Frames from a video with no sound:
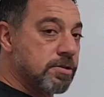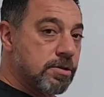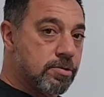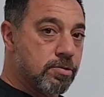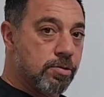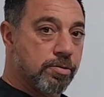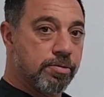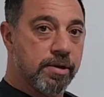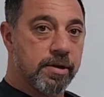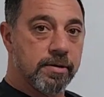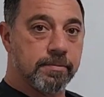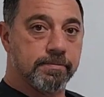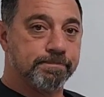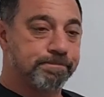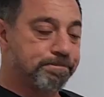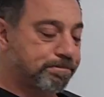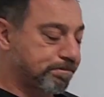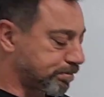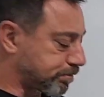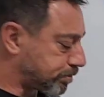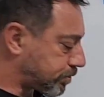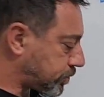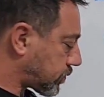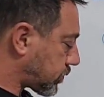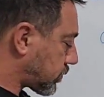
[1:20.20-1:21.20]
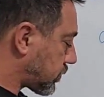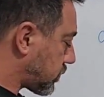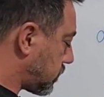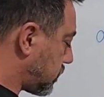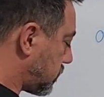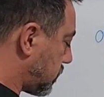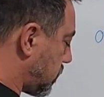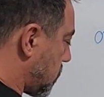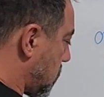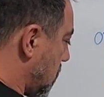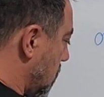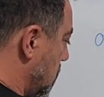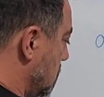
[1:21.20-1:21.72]
the cool thing.
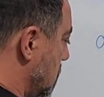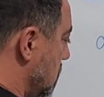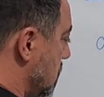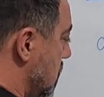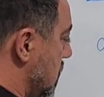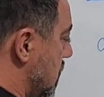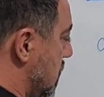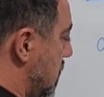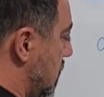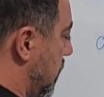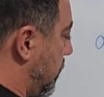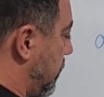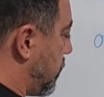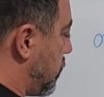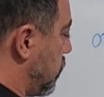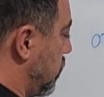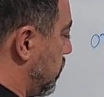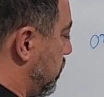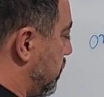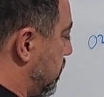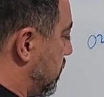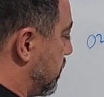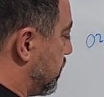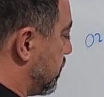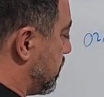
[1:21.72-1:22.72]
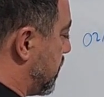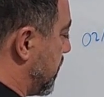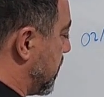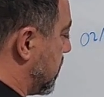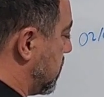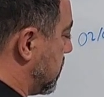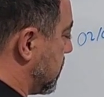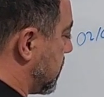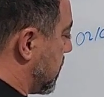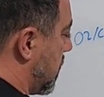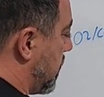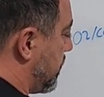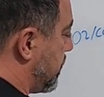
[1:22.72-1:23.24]
If you
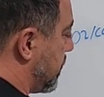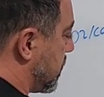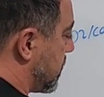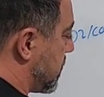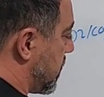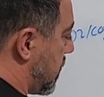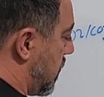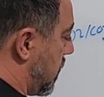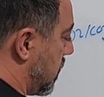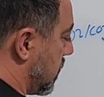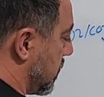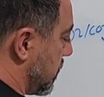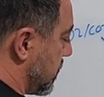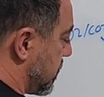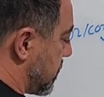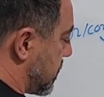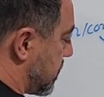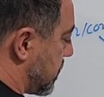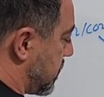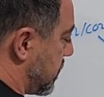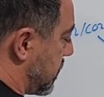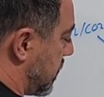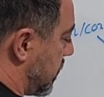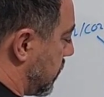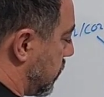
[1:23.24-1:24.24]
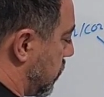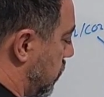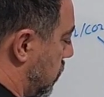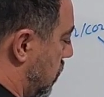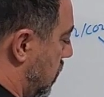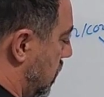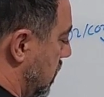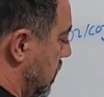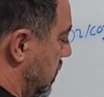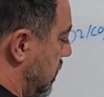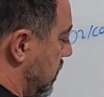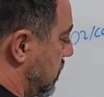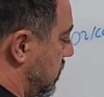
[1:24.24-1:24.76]
build up your tolerance in
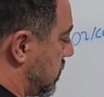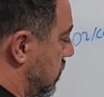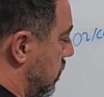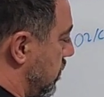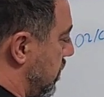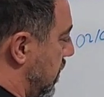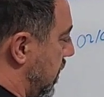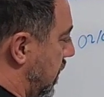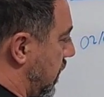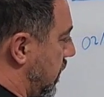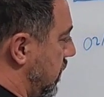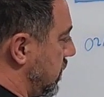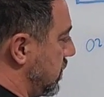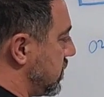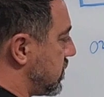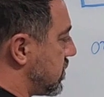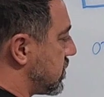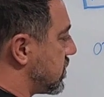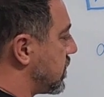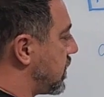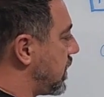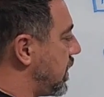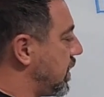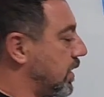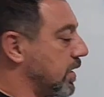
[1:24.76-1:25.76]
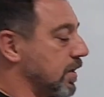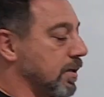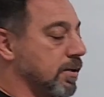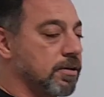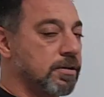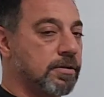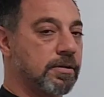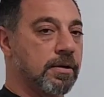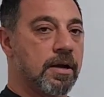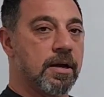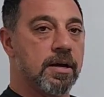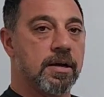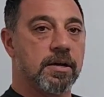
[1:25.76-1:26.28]
one of these domains, it can
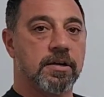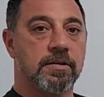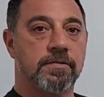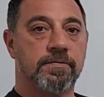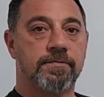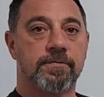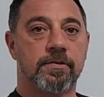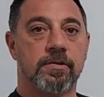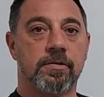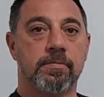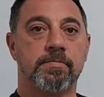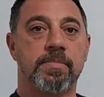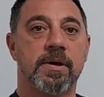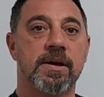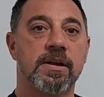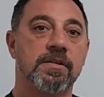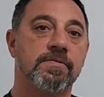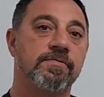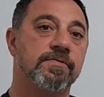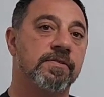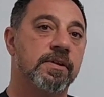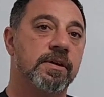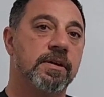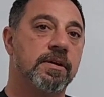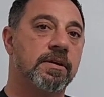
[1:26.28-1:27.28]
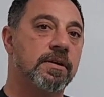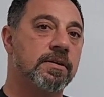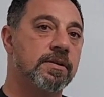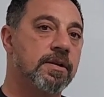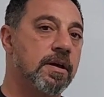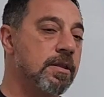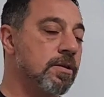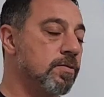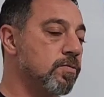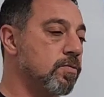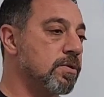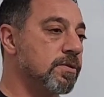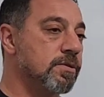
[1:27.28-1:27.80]
confer benefit in
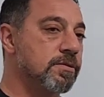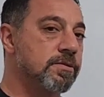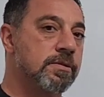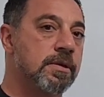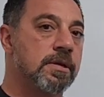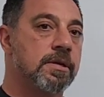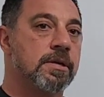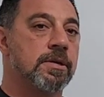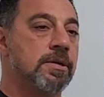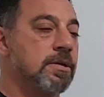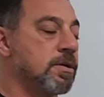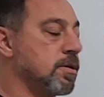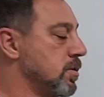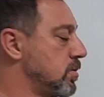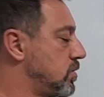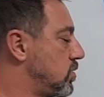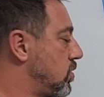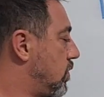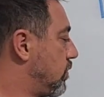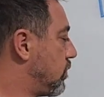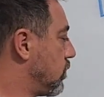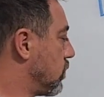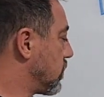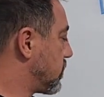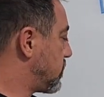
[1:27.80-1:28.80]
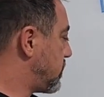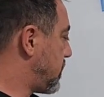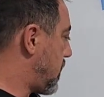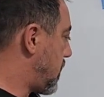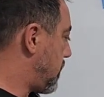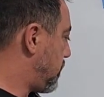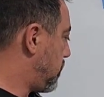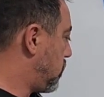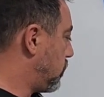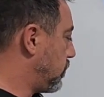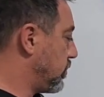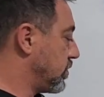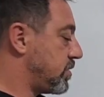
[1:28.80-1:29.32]
another one. So for
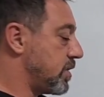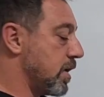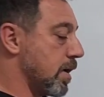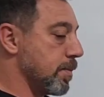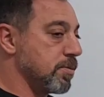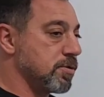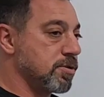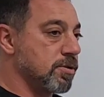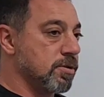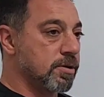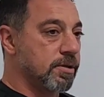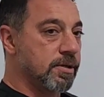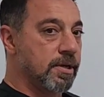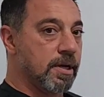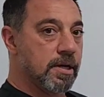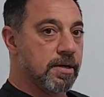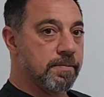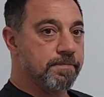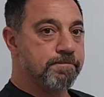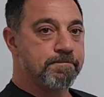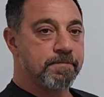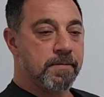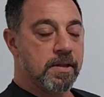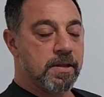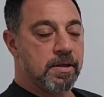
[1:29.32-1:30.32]
example, with temperature again,